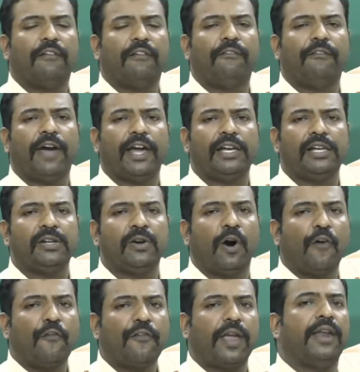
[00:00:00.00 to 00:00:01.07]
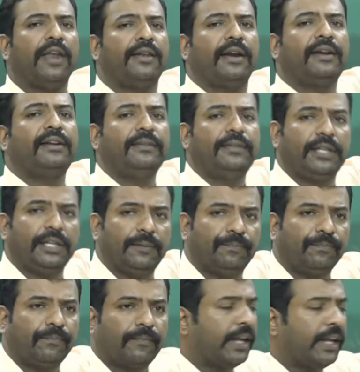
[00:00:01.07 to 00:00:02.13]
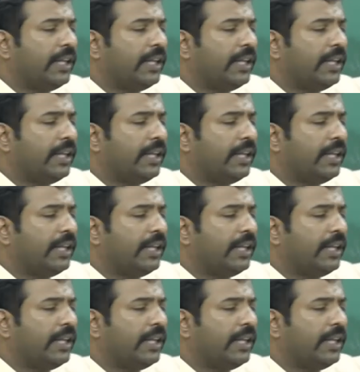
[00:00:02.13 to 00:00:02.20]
the value of n at 3.